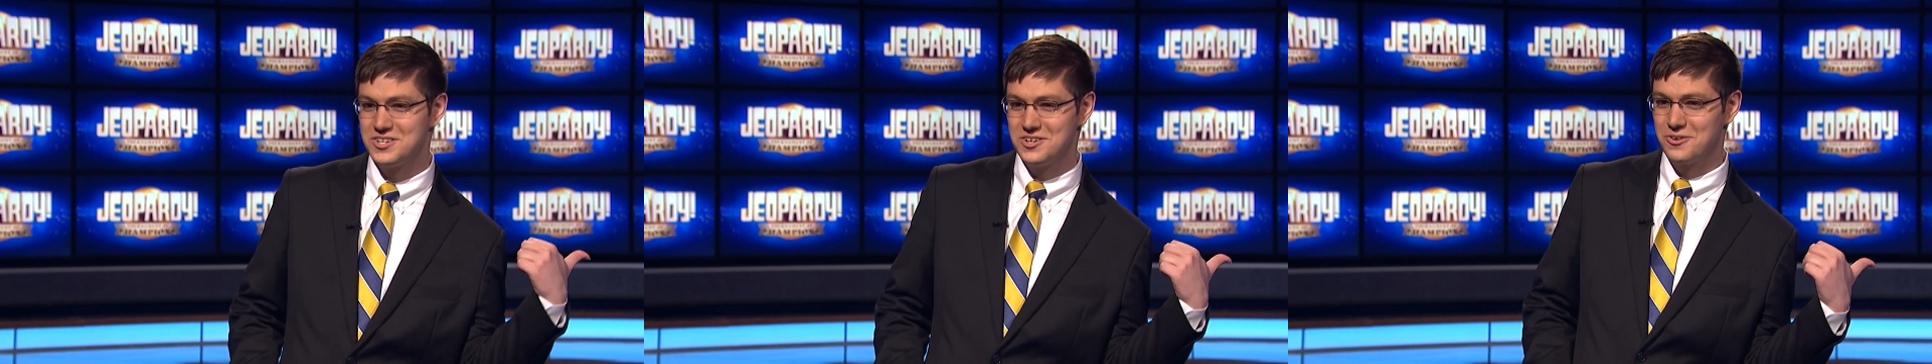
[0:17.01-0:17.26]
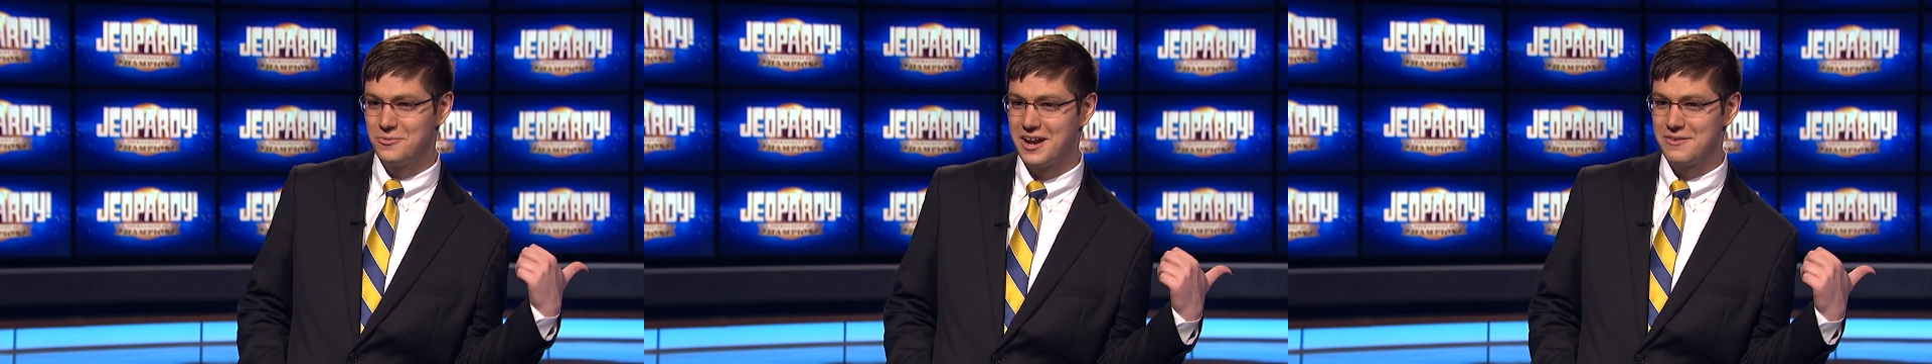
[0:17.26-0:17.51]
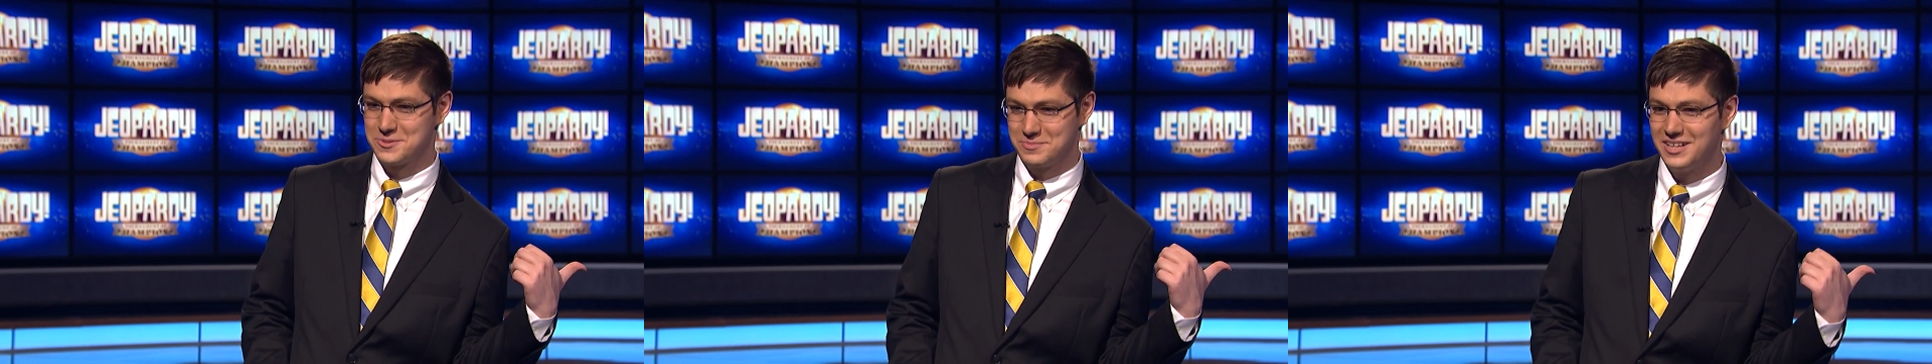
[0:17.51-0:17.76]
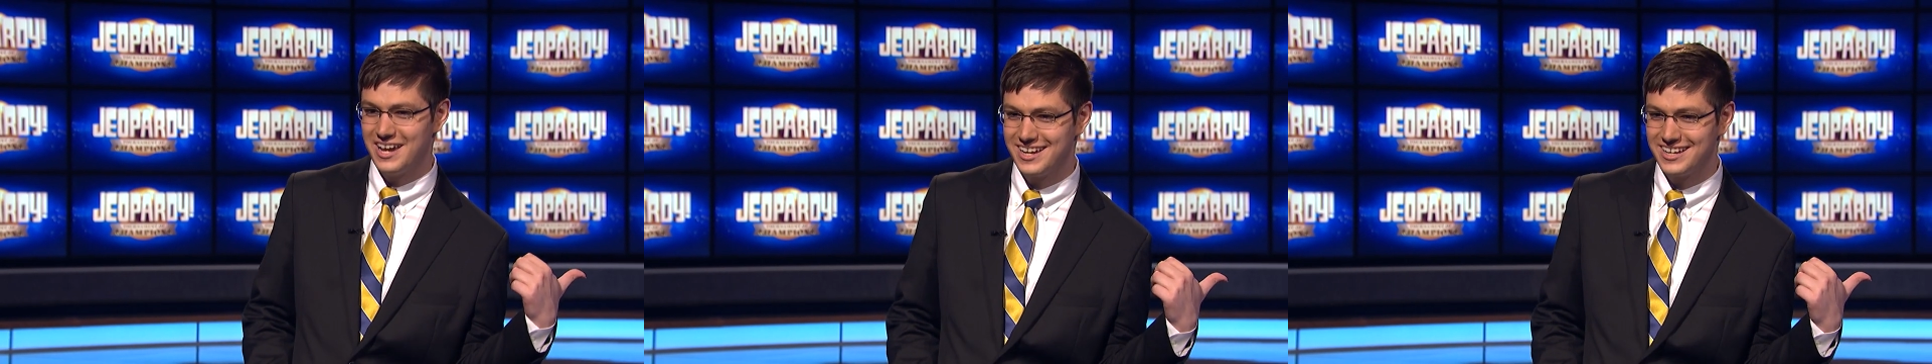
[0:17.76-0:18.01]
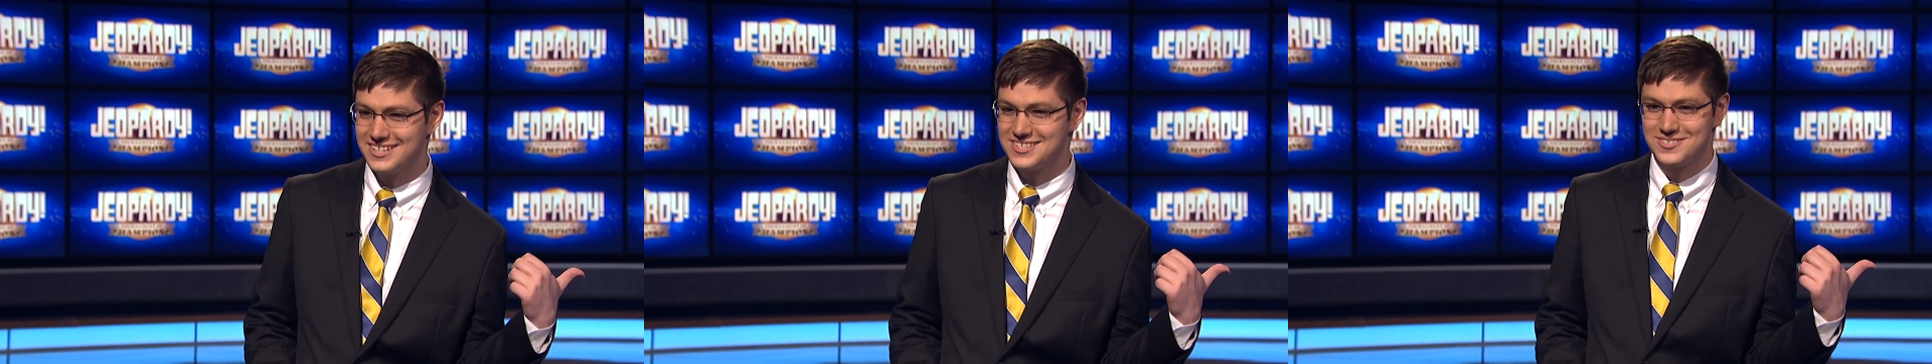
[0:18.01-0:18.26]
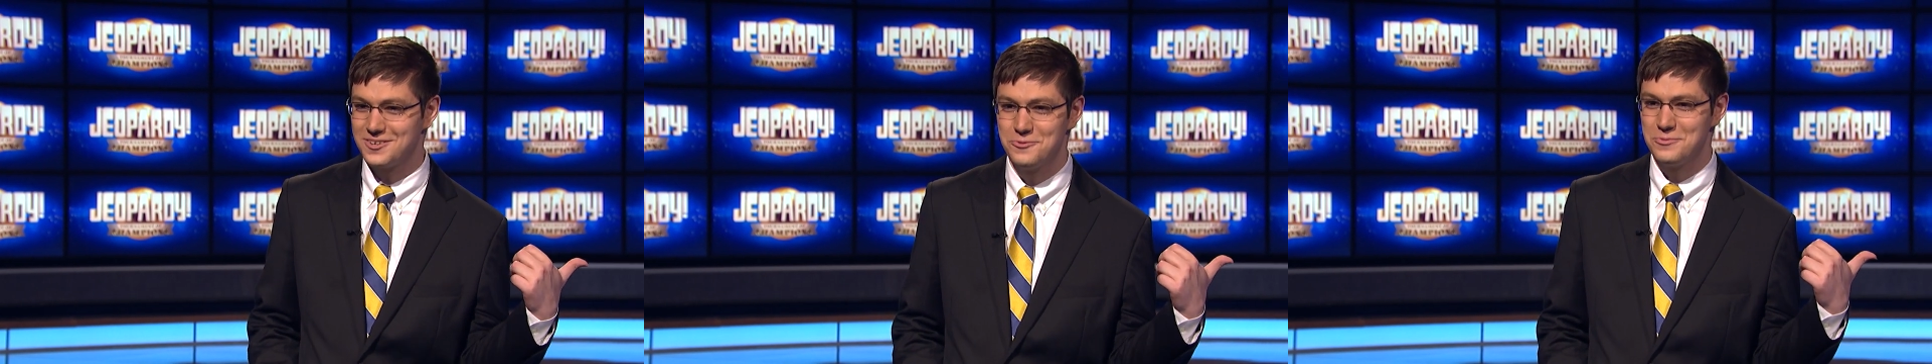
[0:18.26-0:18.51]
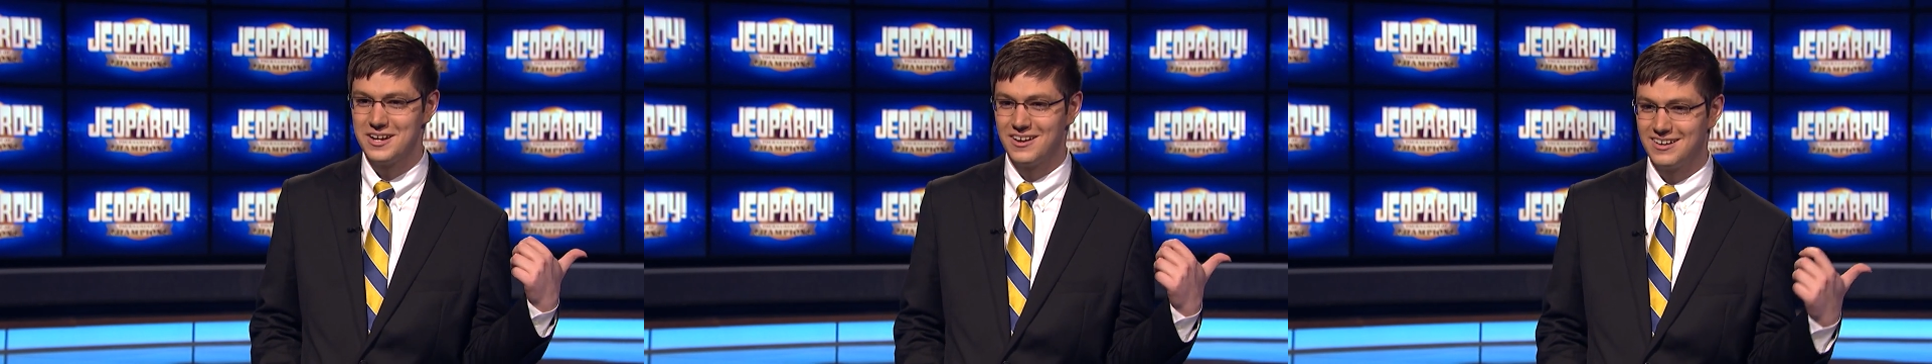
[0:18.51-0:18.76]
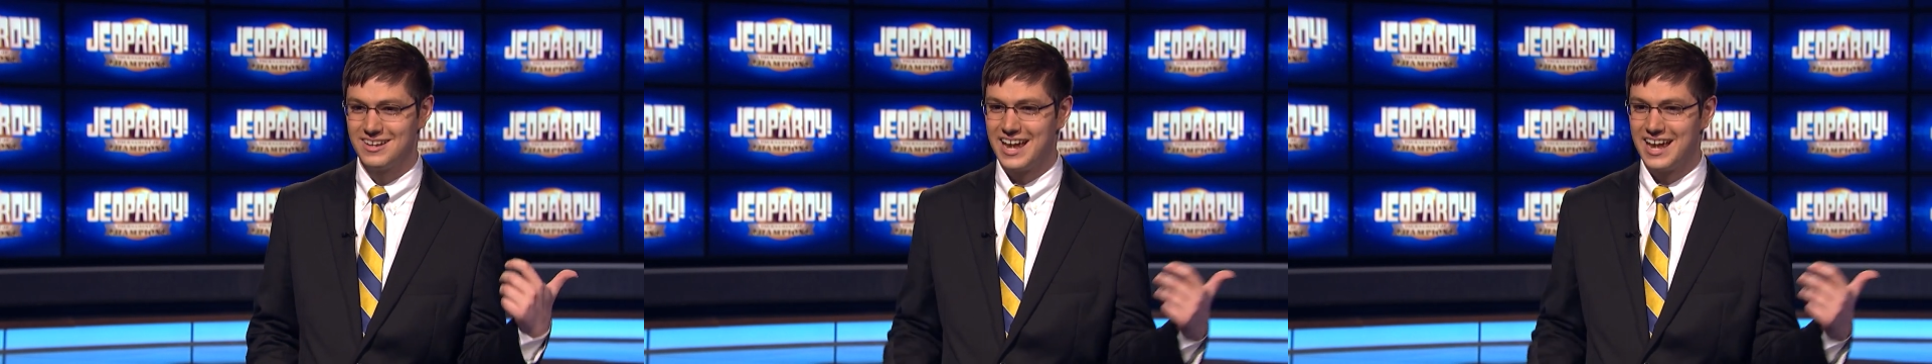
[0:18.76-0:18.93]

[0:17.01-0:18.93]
here when I was playing. It's so weird.